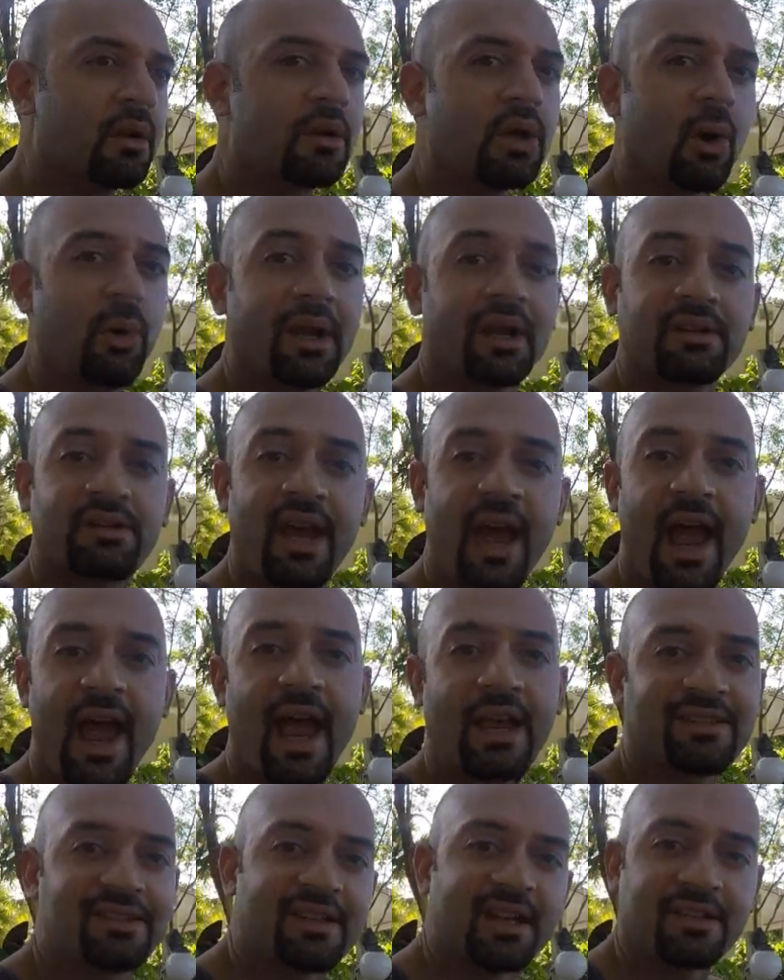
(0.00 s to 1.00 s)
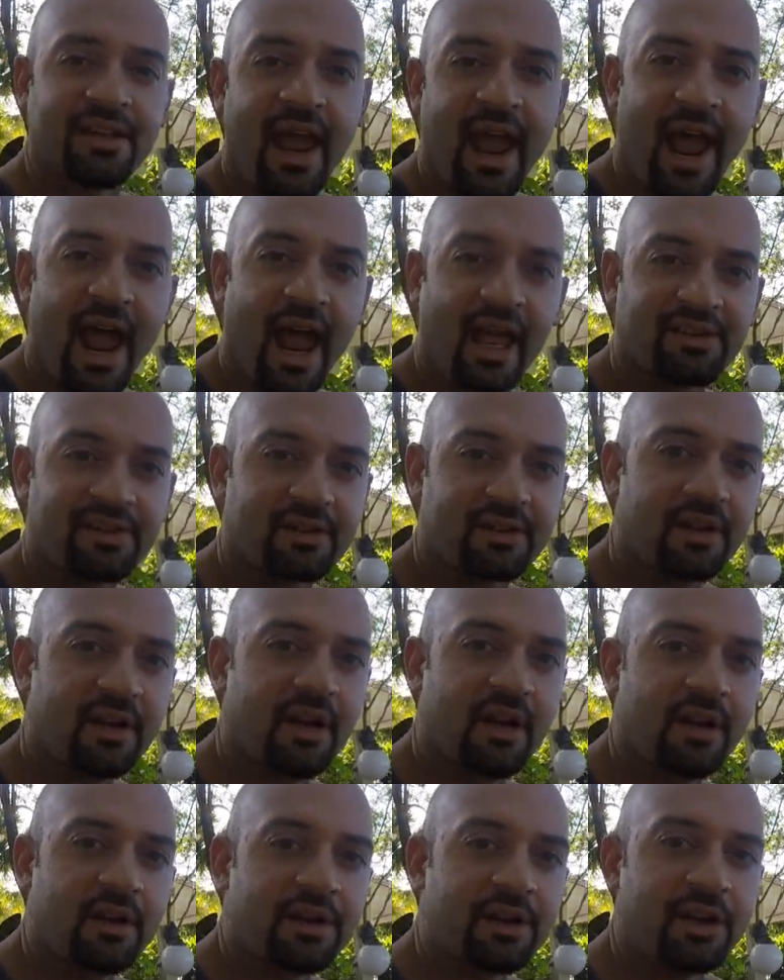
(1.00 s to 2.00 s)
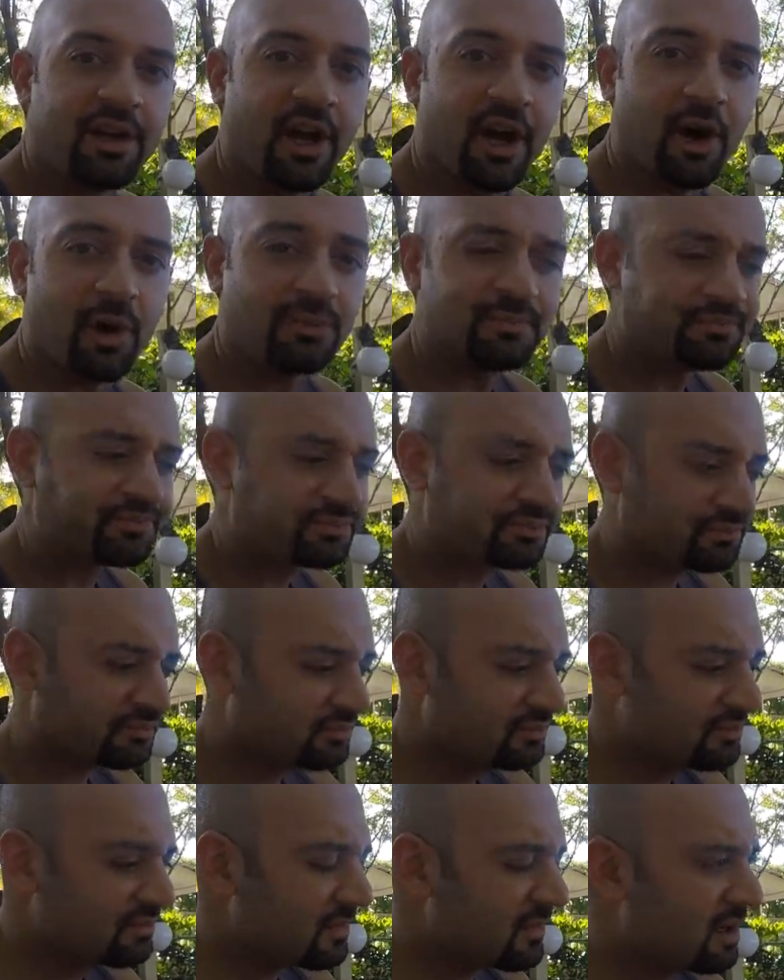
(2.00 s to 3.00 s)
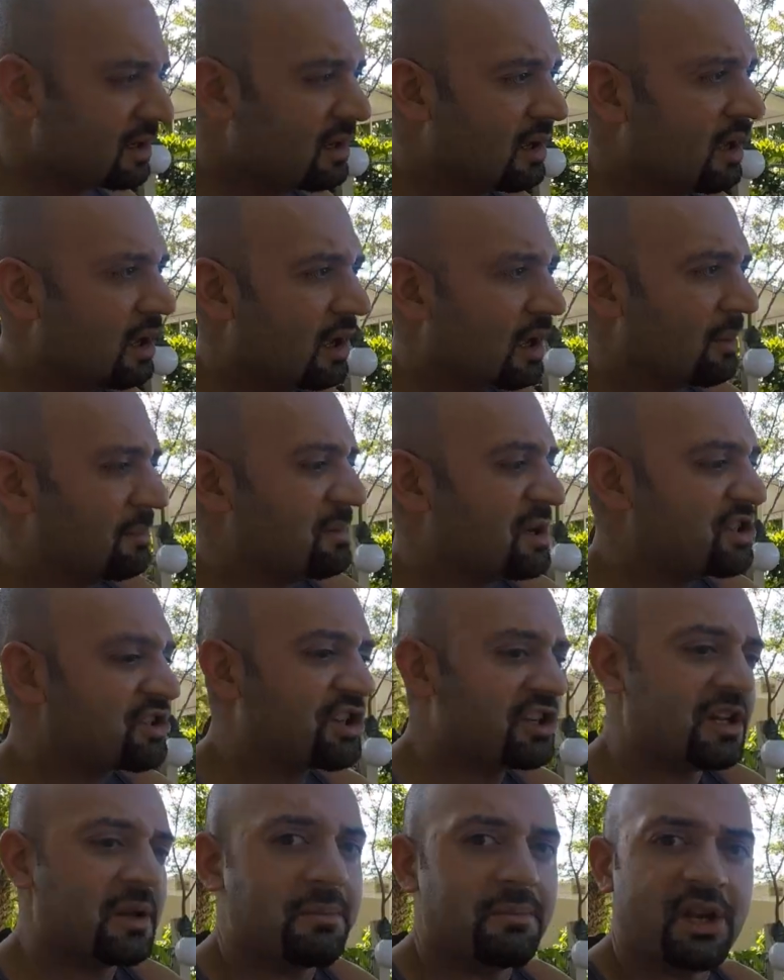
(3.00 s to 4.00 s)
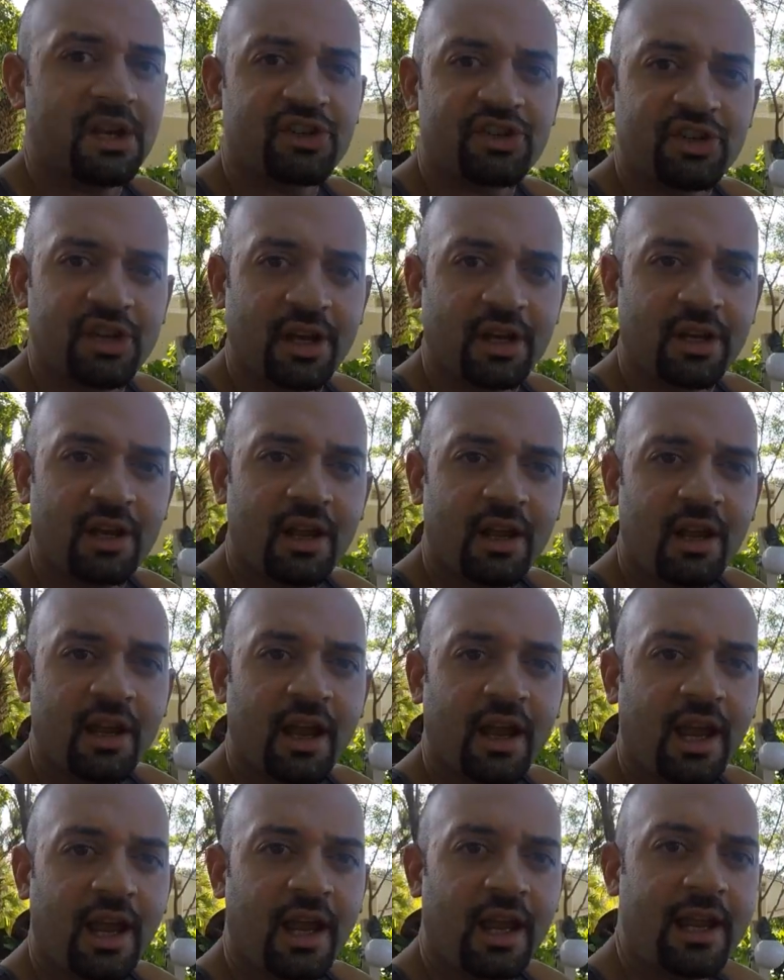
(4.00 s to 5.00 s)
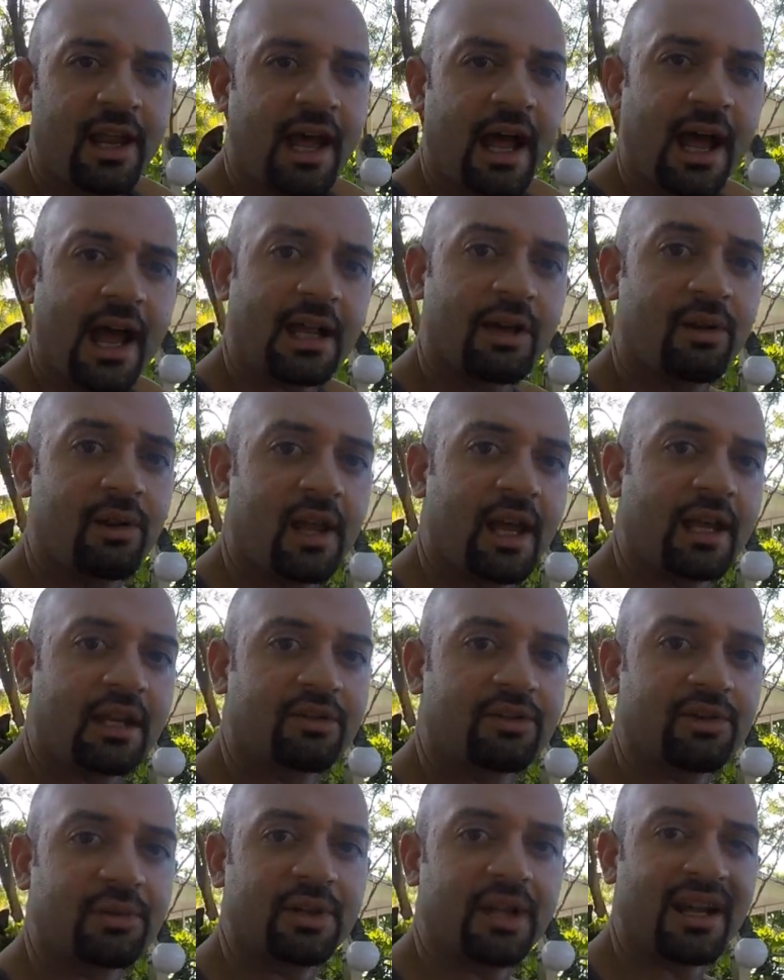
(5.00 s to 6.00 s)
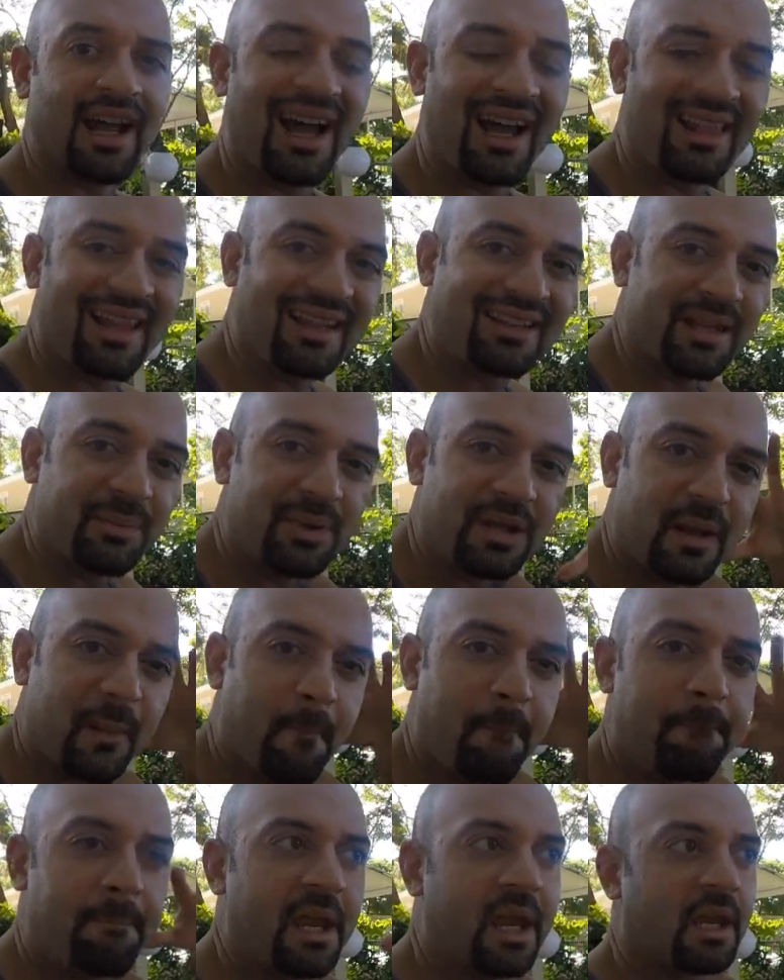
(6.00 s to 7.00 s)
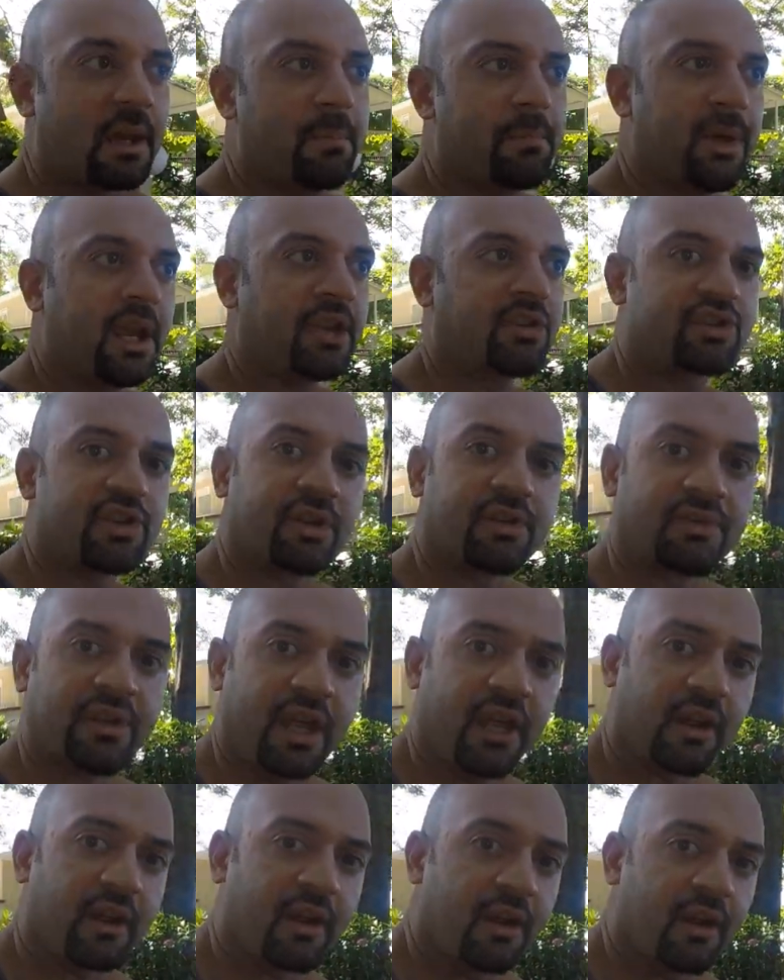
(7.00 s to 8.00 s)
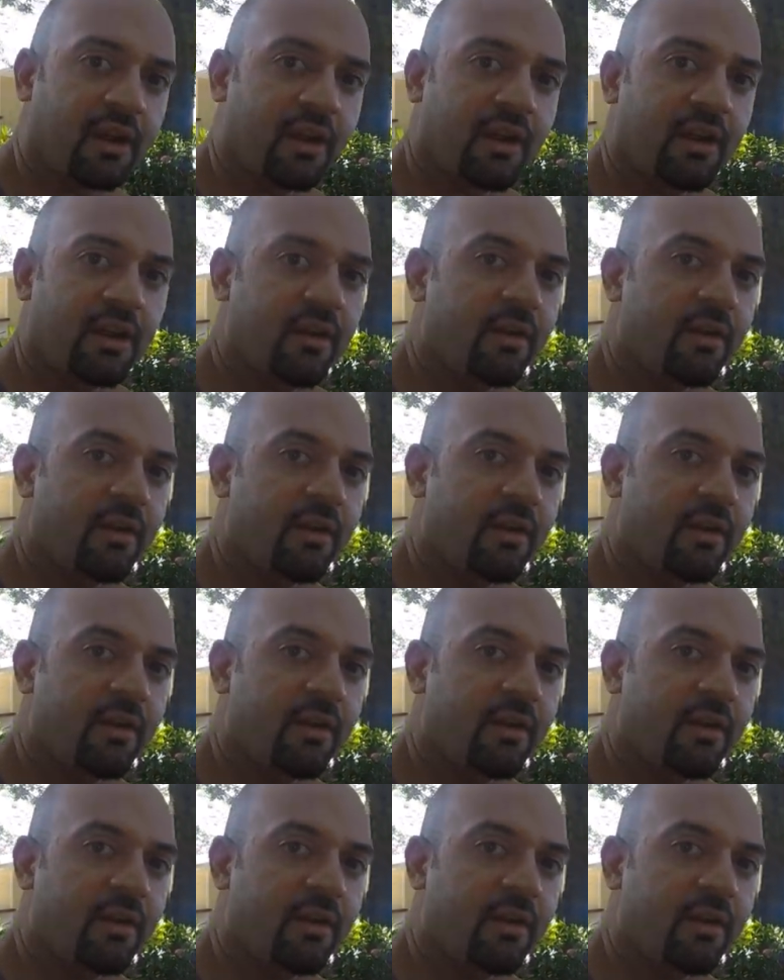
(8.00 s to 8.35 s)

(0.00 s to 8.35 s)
going task to task. You know, a mission to mission, and I don't like doing that. I like to be a big picture thinker